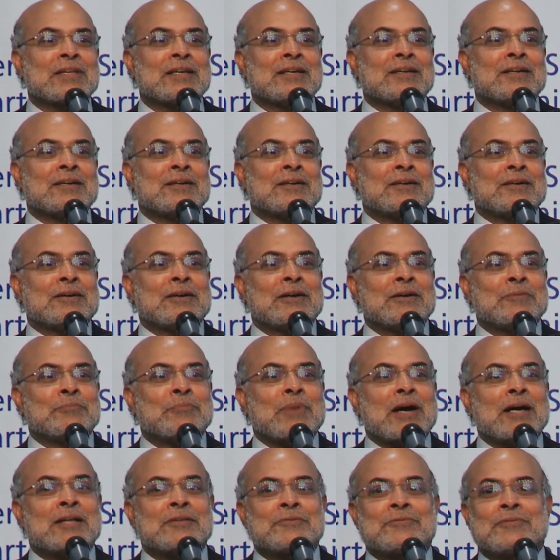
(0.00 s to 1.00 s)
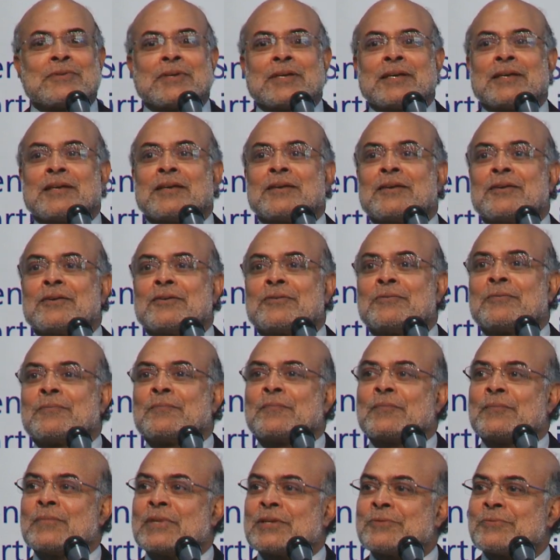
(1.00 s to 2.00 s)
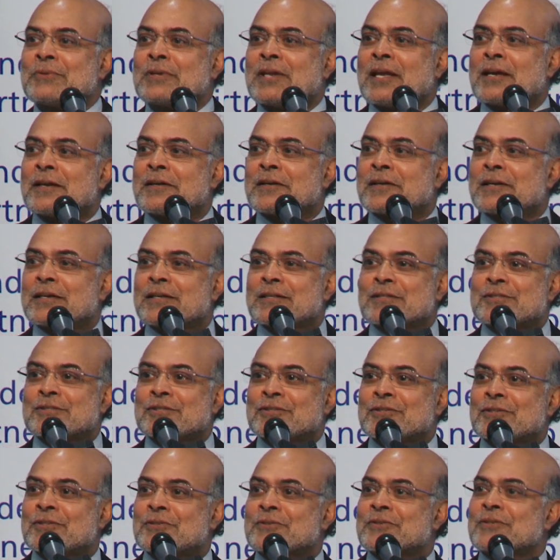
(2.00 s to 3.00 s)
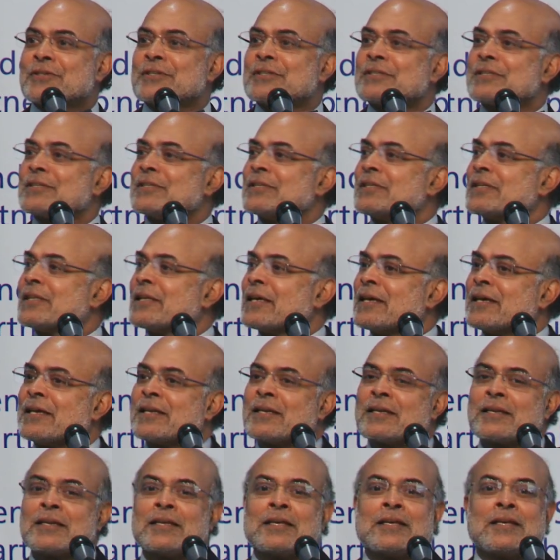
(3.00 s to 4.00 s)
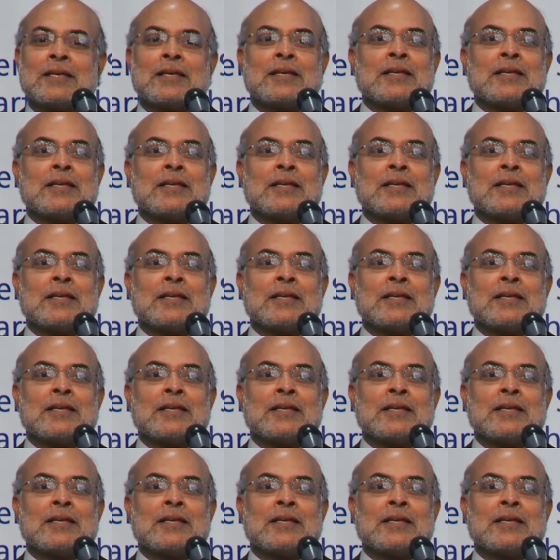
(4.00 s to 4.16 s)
uh, a pathway between agriculture and nutrition that